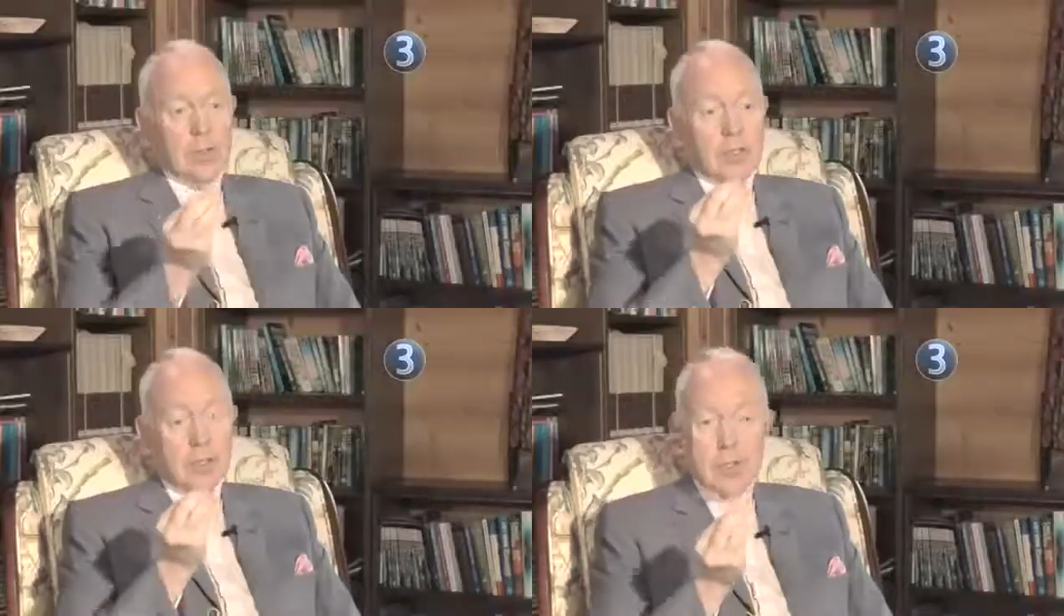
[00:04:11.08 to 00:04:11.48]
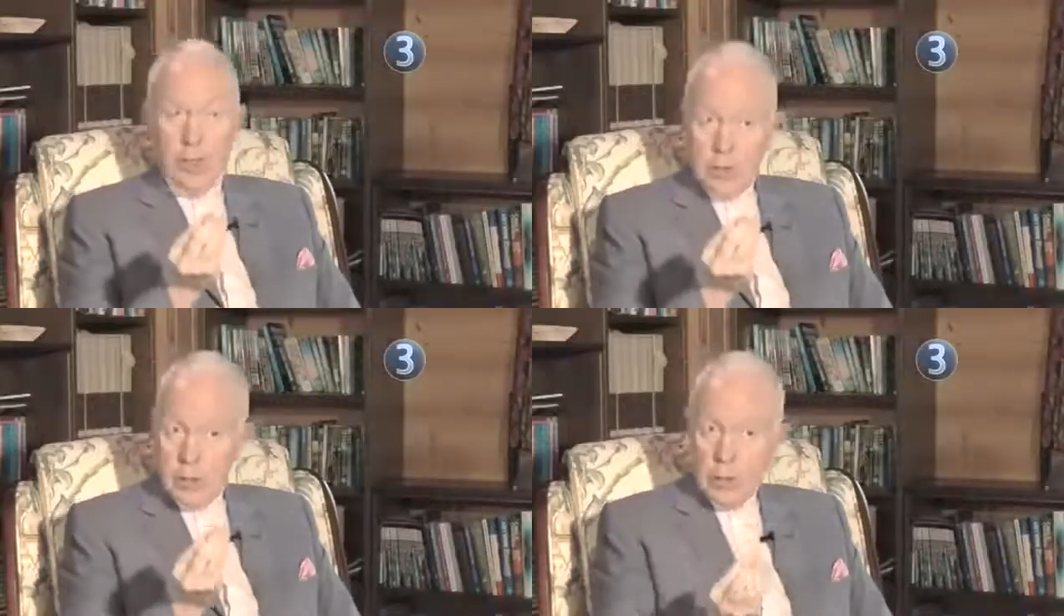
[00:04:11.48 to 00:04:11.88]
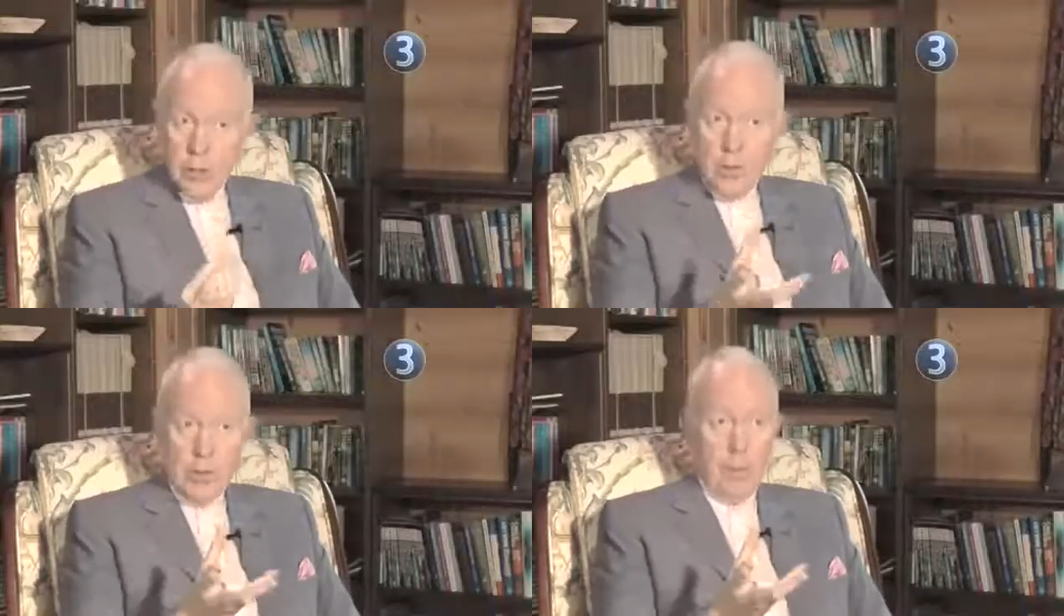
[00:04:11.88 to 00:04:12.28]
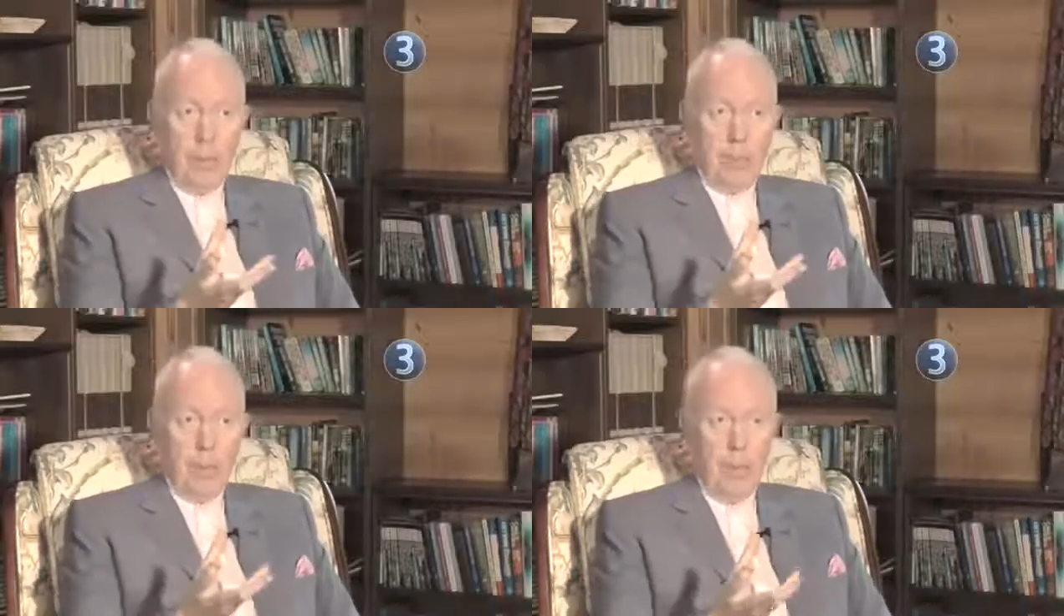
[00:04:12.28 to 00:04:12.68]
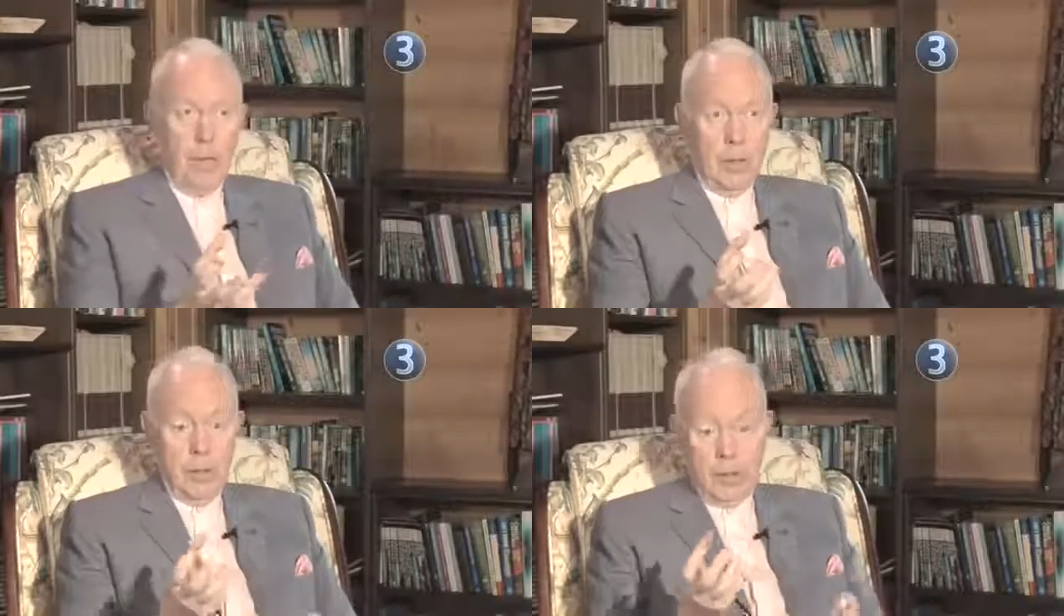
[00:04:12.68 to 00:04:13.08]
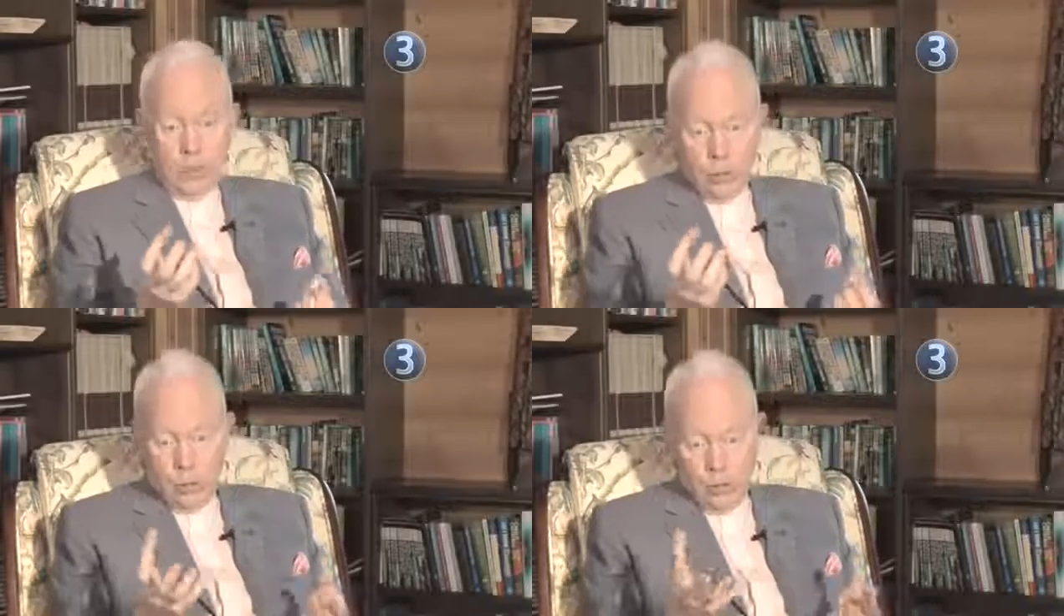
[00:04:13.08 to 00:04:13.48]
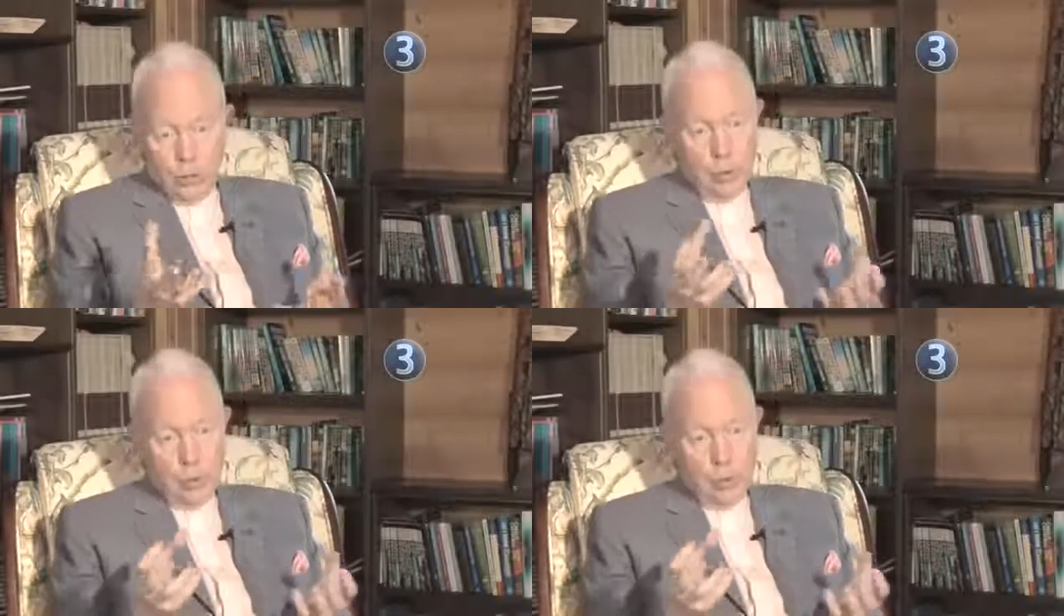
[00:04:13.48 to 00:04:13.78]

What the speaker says: to start to use them, and then all